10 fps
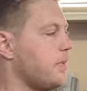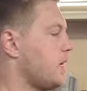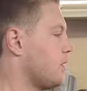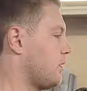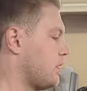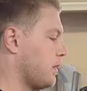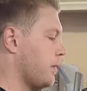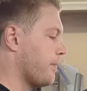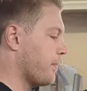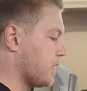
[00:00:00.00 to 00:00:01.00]
metal,
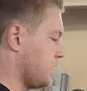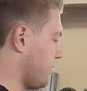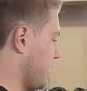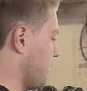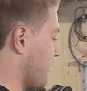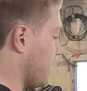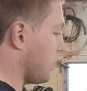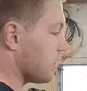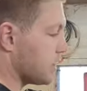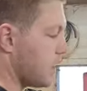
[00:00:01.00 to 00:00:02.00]
because you want to fill
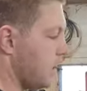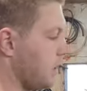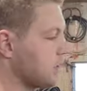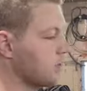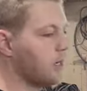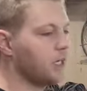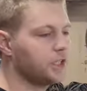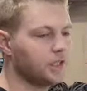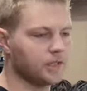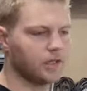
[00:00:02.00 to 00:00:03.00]
in the sanding
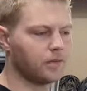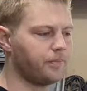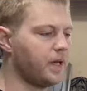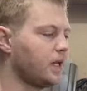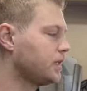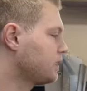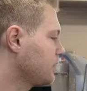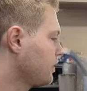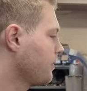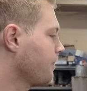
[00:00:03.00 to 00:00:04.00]
scratches, little
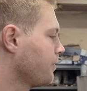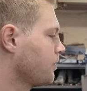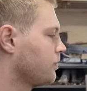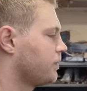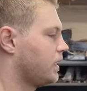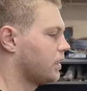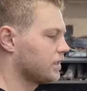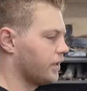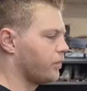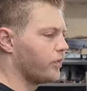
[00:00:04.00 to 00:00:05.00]
pits, but you
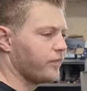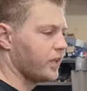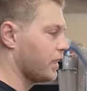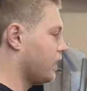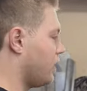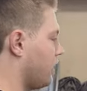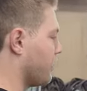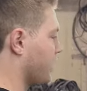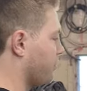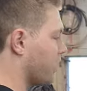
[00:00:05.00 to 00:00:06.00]
also it won't fill in all
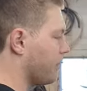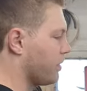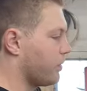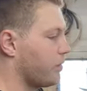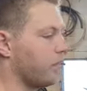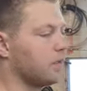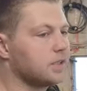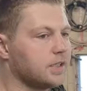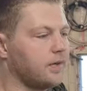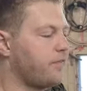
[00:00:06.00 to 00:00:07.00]
like primer won't
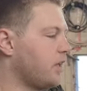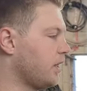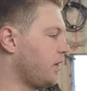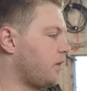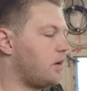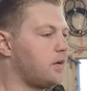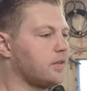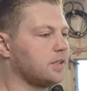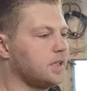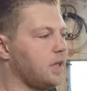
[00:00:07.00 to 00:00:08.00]
fill in all
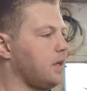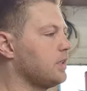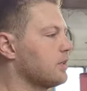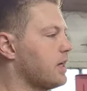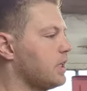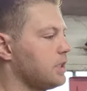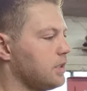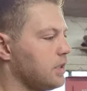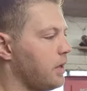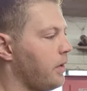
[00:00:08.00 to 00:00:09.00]
the sanding
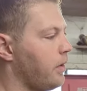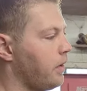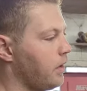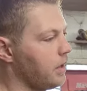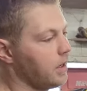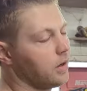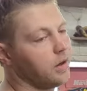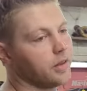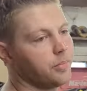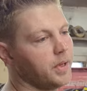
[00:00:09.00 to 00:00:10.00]
scratches and
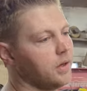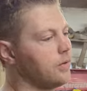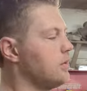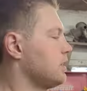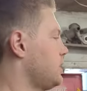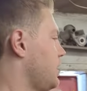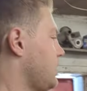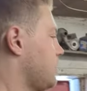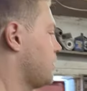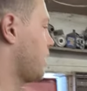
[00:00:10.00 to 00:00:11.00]
all the pinholes. It,